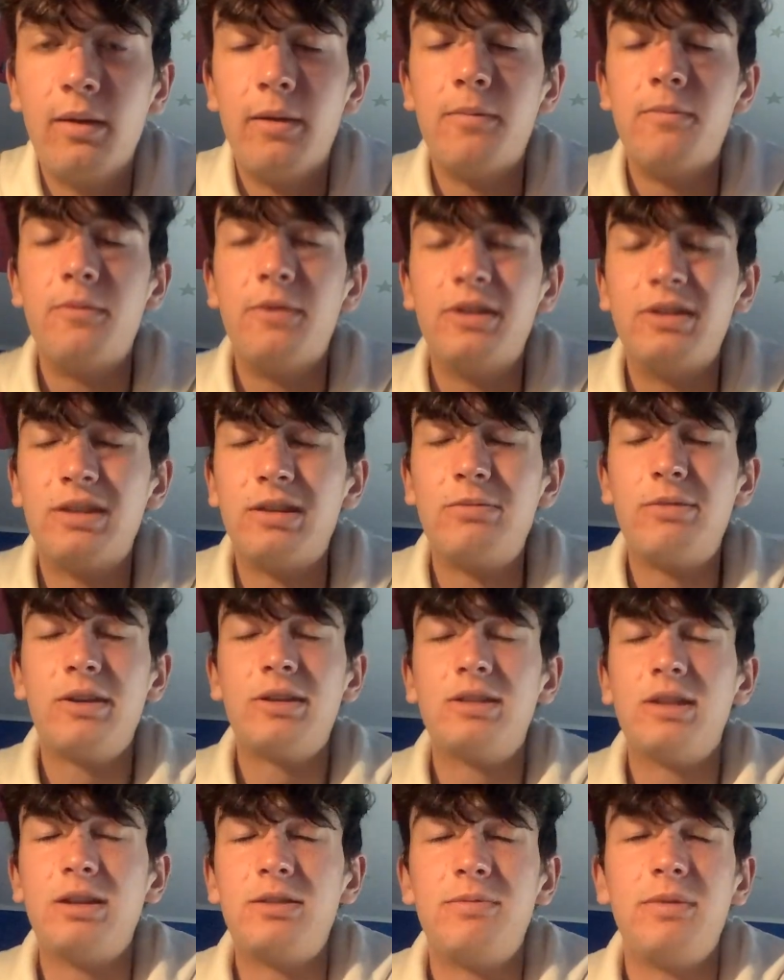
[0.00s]
This does make
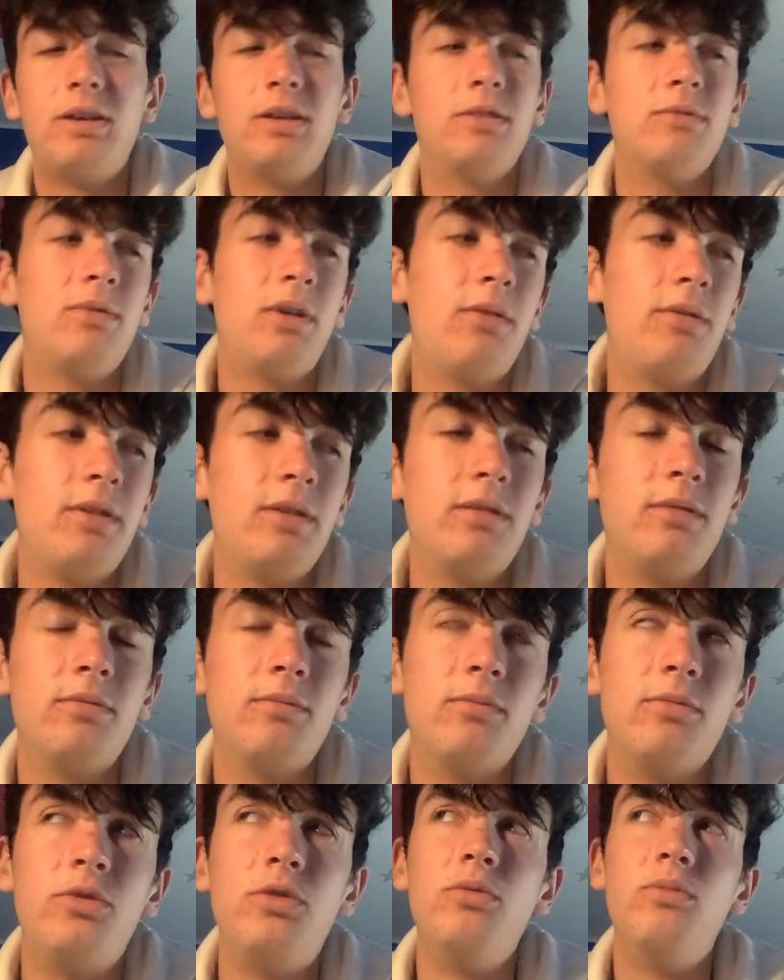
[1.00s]
sense because why would it
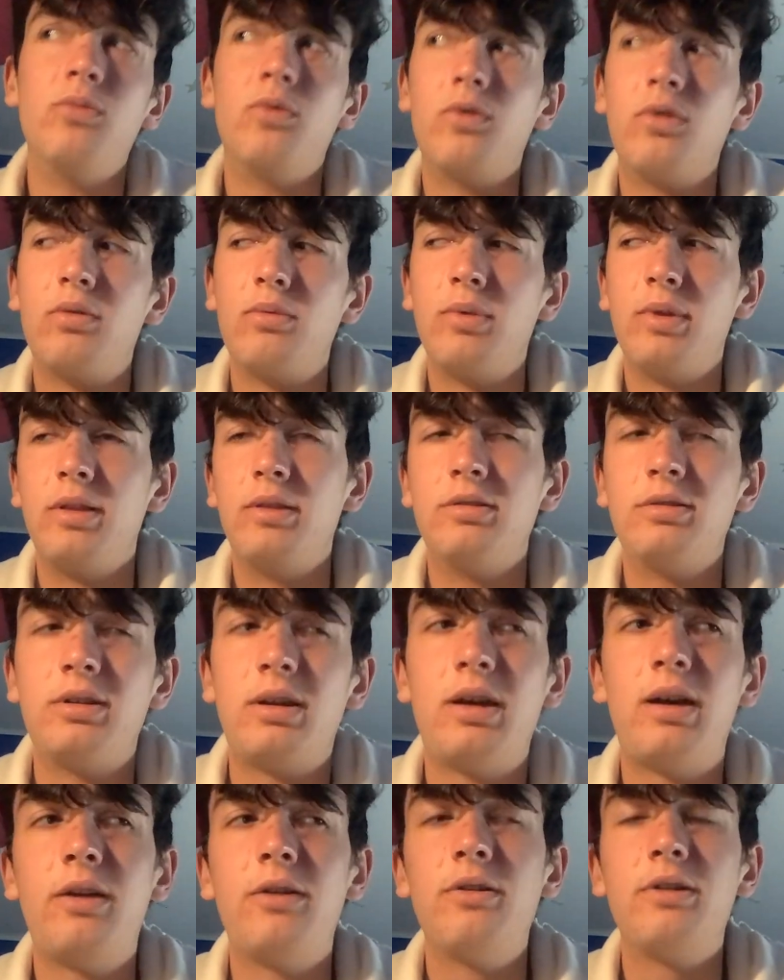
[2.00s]
do more when there's a
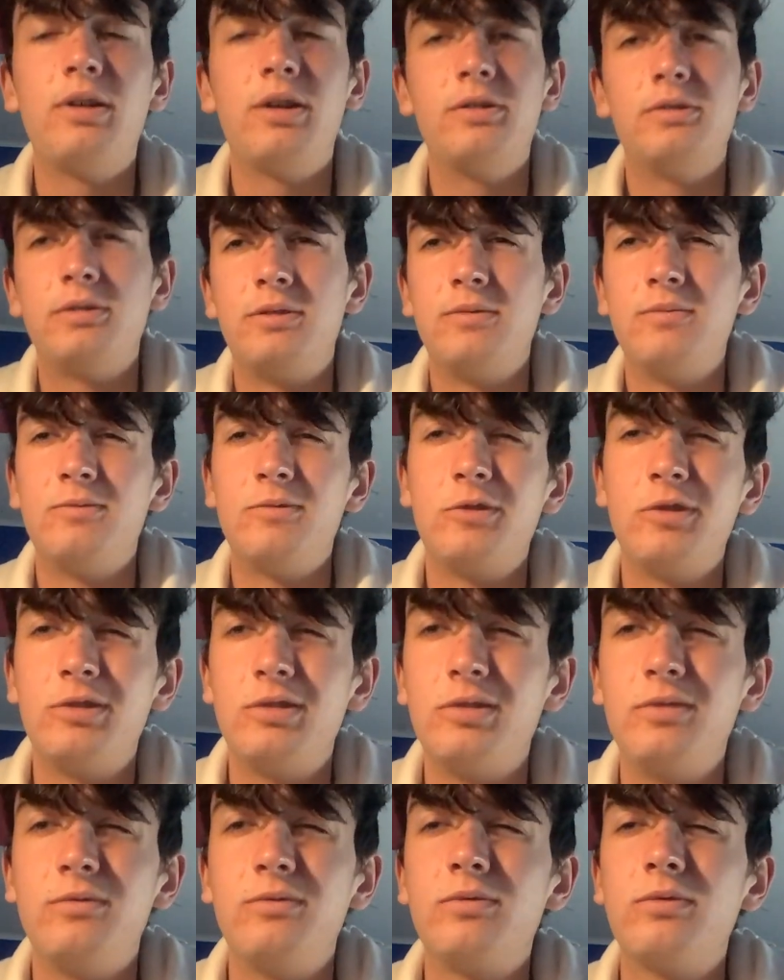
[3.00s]
higher
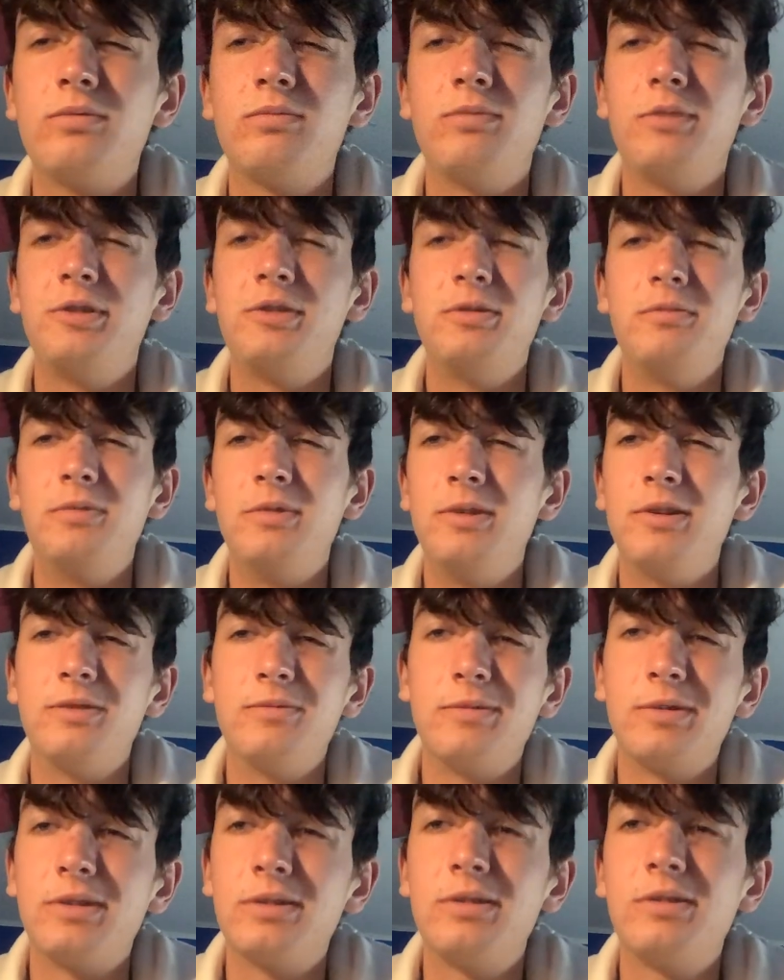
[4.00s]
concentration of ATP? It doesn't
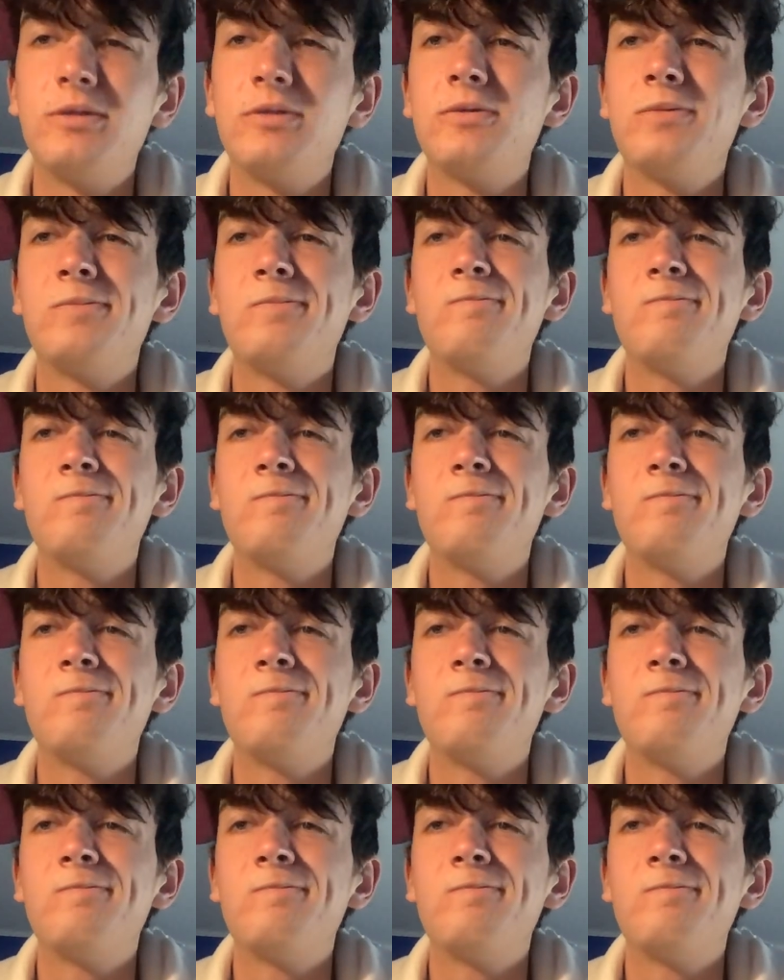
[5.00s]
make sense.